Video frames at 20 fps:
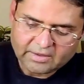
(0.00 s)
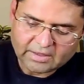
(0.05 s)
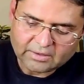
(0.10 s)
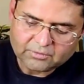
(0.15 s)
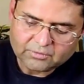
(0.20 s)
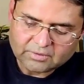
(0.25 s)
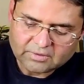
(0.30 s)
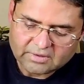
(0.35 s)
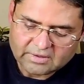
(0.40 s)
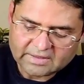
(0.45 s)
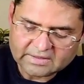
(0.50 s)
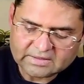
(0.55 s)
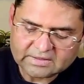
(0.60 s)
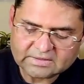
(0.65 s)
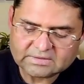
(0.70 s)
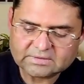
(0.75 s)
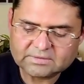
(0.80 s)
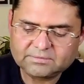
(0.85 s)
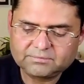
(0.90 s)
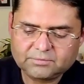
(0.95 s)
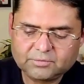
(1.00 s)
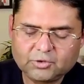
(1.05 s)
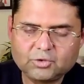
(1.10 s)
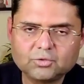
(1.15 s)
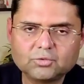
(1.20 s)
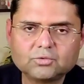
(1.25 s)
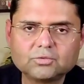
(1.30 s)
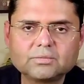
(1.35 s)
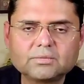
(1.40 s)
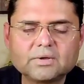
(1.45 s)
Now, let us
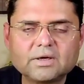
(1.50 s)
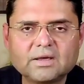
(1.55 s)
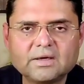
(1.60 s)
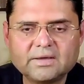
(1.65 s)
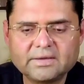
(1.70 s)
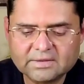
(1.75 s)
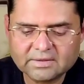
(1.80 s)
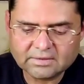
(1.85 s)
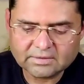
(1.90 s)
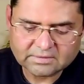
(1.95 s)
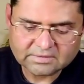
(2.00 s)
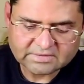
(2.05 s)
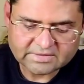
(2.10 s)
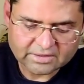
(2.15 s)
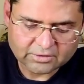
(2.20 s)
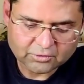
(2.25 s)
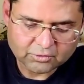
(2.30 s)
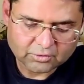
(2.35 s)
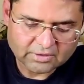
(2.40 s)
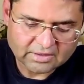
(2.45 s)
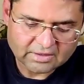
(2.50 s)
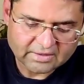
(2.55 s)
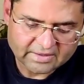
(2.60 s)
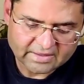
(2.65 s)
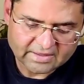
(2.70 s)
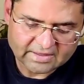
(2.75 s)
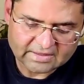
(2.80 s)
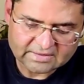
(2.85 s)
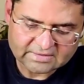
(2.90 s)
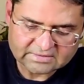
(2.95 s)
do a little
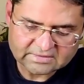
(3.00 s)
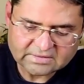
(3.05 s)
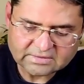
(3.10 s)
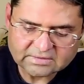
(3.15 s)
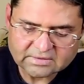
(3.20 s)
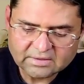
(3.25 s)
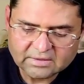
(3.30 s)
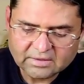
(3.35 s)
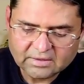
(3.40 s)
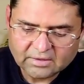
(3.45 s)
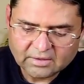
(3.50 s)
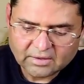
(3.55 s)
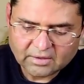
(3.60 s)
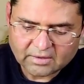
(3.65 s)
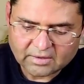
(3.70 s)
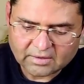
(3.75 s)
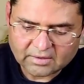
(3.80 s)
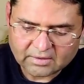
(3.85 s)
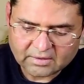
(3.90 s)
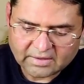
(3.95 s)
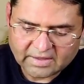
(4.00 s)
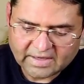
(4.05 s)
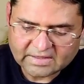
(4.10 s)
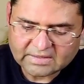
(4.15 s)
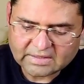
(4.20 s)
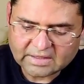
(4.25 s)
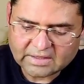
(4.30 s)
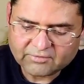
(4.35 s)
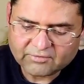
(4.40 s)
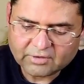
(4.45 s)
sectoral analysis
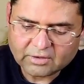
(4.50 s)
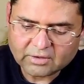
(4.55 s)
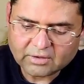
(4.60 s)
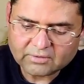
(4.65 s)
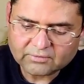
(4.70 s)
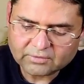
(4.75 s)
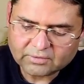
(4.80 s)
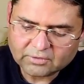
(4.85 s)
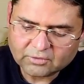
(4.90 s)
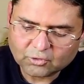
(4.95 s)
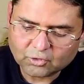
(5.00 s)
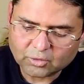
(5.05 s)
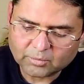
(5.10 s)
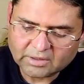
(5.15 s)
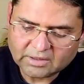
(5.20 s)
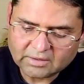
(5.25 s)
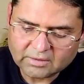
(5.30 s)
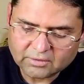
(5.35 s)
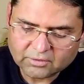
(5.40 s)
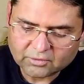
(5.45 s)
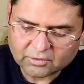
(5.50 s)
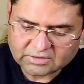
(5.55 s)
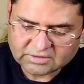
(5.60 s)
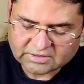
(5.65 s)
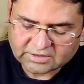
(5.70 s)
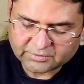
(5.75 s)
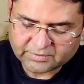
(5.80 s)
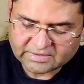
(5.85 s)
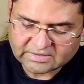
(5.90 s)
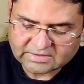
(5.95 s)
at the level of global
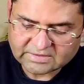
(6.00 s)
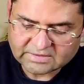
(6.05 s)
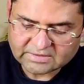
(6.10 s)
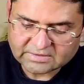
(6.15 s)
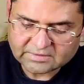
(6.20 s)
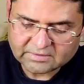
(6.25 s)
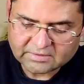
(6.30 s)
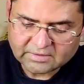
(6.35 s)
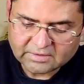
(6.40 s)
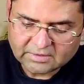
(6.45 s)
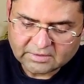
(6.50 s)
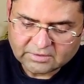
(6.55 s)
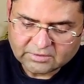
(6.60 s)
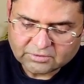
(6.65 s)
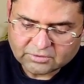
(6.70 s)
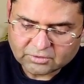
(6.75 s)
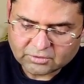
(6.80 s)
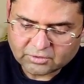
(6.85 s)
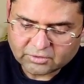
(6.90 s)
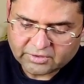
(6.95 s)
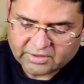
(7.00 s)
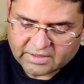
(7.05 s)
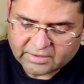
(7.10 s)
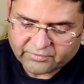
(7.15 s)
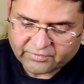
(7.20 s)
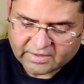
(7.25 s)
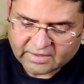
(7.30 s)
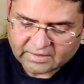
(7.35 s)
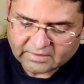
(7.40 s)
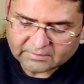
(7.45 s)
consequences. So
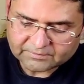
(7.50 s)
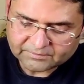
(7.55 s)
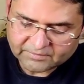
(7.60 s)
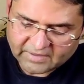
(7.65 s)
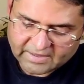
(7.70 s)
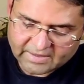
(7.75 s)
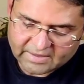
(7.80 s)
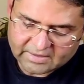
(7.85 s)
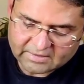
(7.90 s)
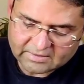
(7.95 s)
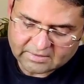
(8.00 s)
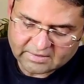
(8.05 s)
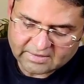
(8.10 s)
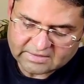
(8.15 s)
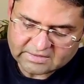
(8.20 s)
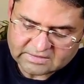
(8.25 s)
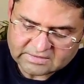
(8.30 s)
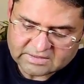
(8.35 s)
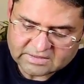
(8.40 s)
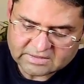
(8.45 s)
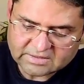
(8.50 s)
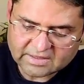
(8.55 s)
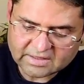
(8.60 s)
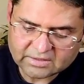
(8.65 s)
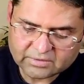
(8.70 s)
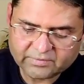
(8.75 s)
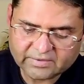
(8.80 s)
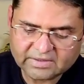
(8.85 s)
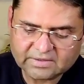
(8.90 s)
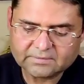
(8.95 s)
here we are, and let us
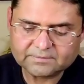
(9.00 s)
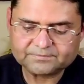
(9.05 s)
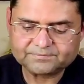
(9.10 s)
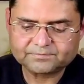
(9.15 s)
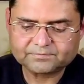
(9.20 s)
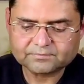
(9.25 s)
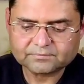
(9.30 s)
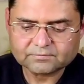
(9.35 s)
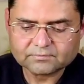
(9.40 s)
start with